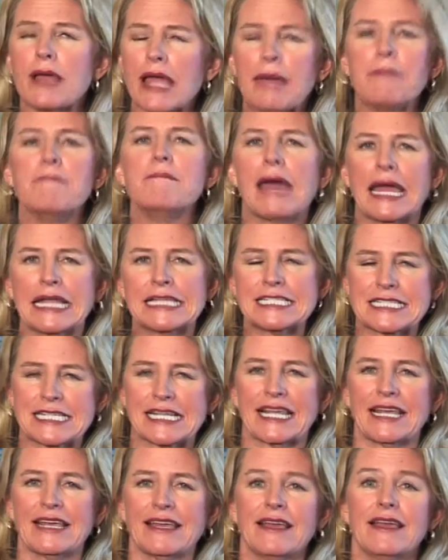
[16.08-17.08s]

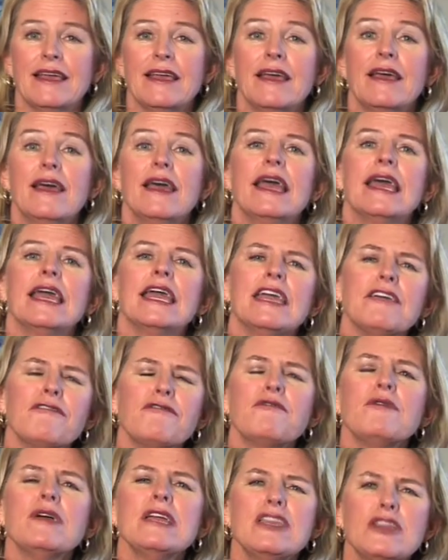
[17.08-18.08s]
immensely.
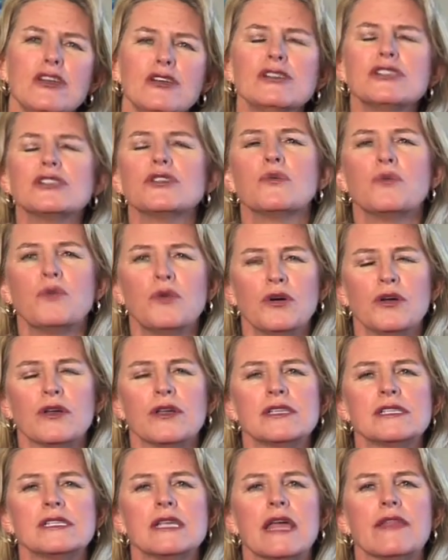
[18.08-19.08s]
If we use the
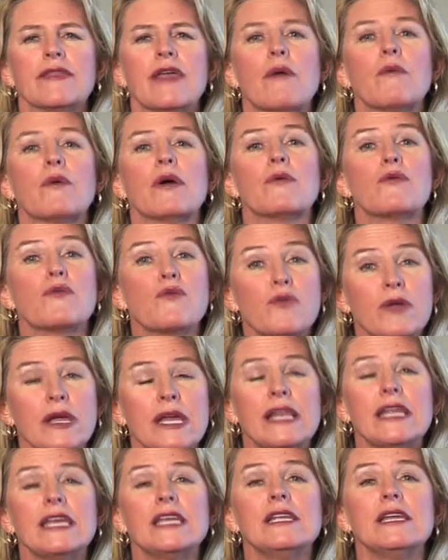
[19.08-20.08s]
words that we're
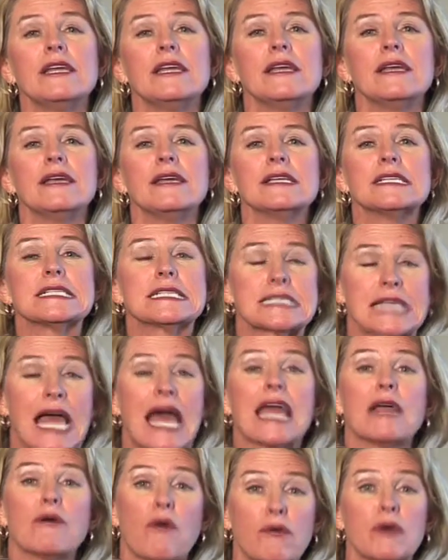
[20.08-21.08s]
really
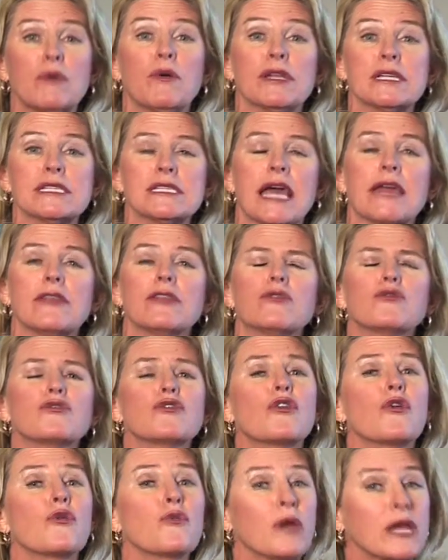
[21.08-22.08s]
saying what we want to say, the
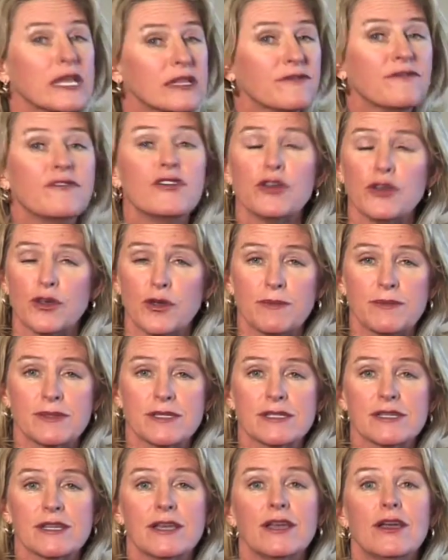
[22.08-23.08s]
correct
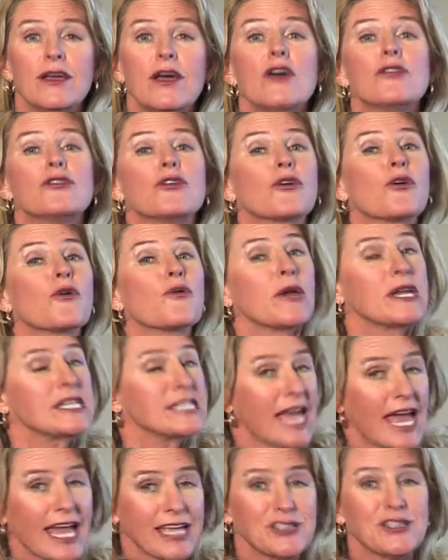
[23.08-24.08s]
verbs, the
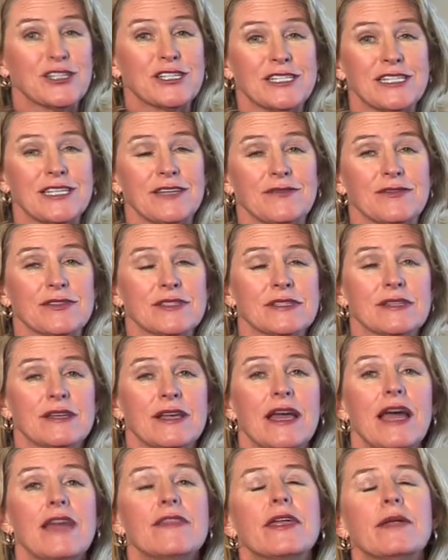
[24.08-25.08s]
correct adjectives,
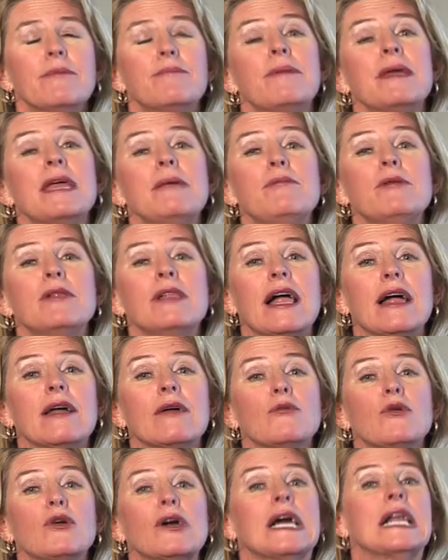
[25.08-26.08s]
then people
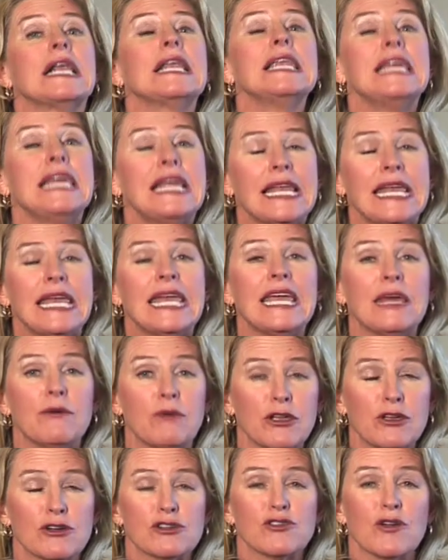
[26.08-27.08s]
will clearly hear
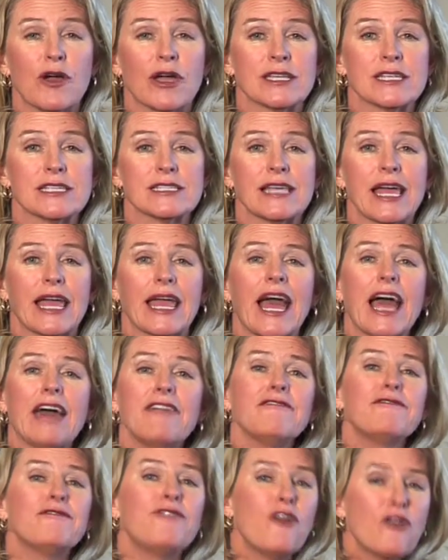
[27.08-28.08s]
what you're trying to say.
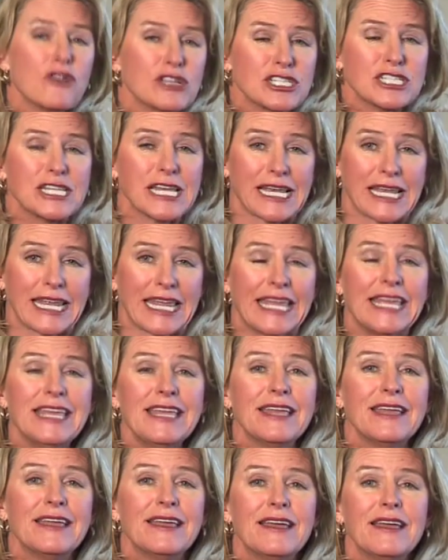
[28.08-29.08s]

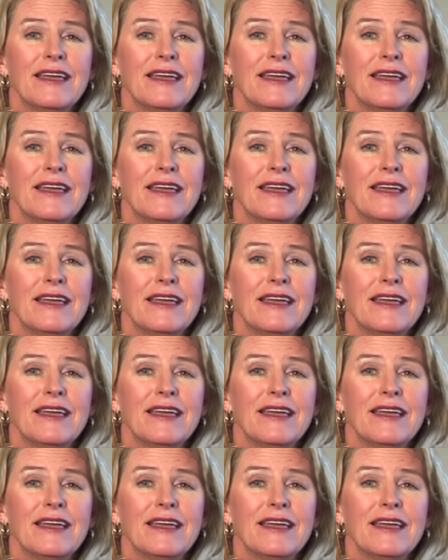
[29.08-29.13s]
Unfortunately,